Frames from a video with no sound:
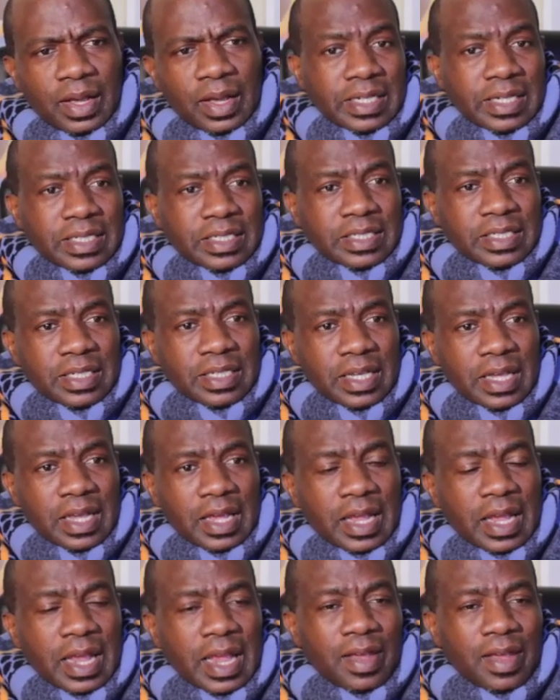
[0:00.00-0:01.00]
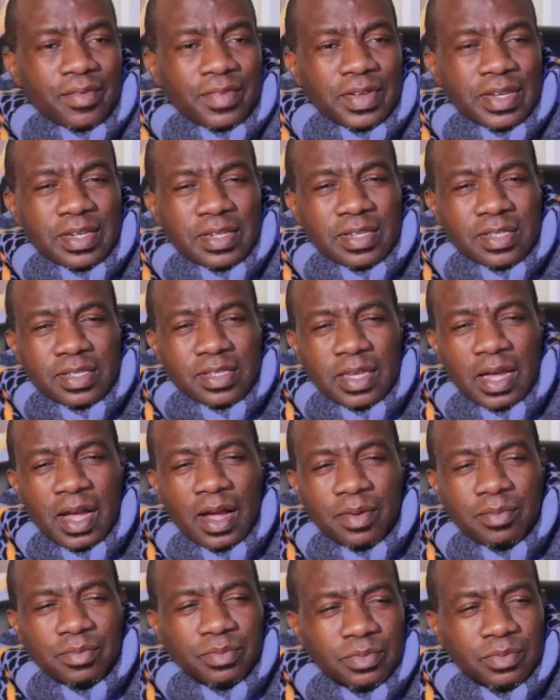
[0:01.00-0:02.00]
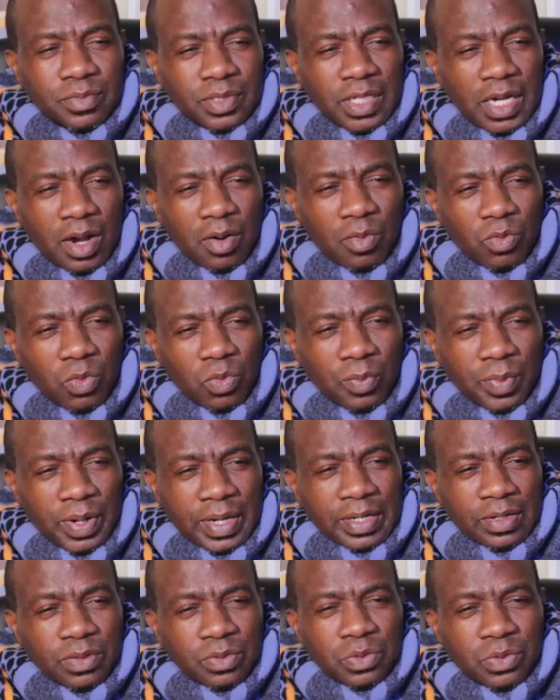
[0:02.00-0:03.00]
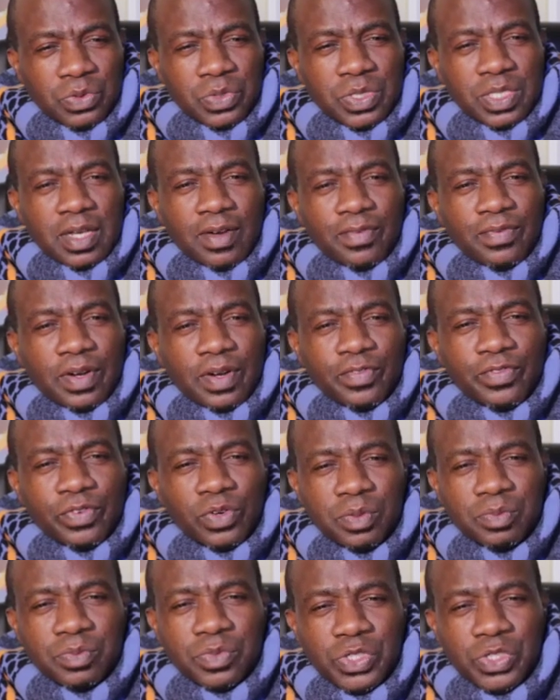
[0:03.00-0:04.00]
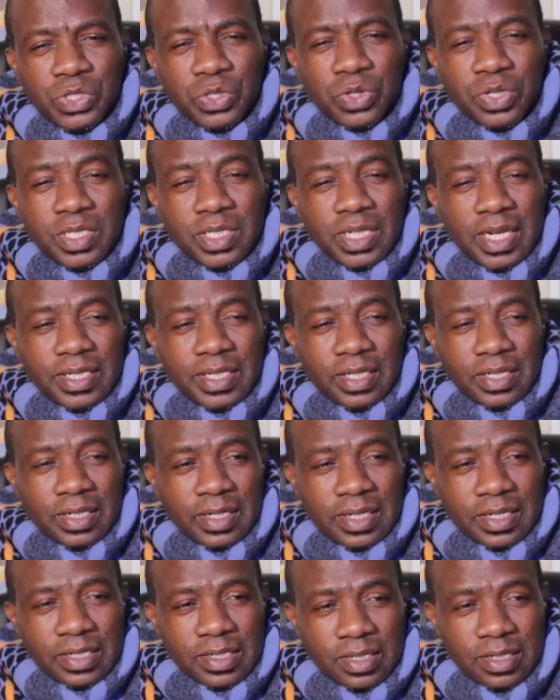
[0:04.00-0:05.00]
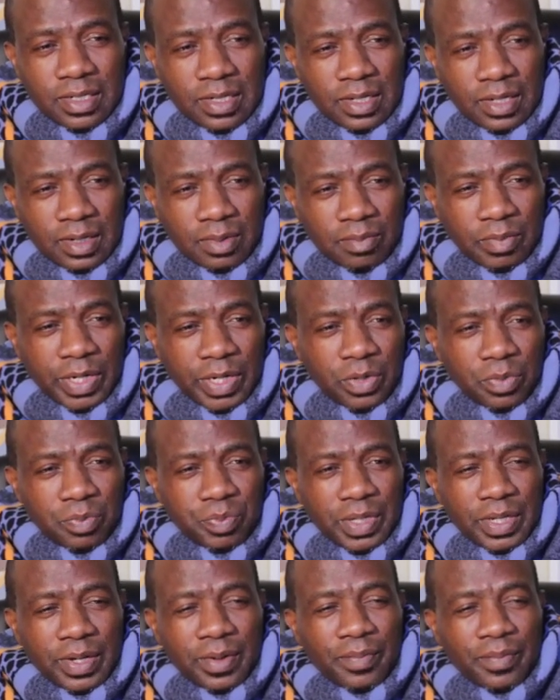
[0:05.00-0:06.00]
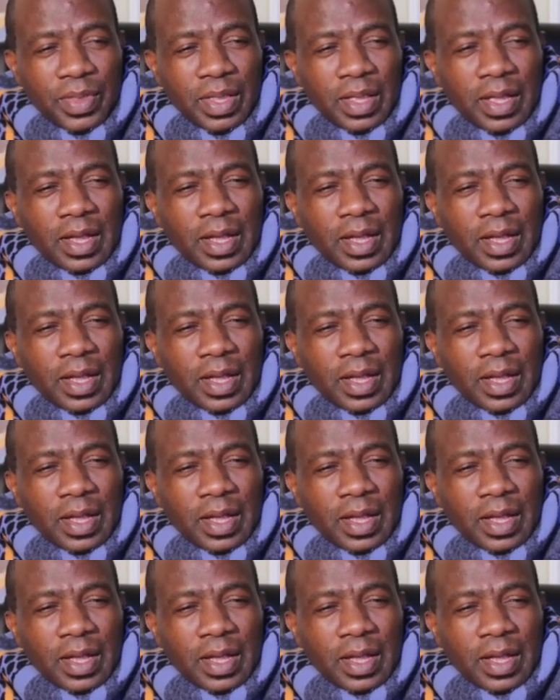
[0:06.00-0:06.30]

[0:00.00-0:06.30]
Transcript: That even some young women who suffer from short-sightedness, myopia,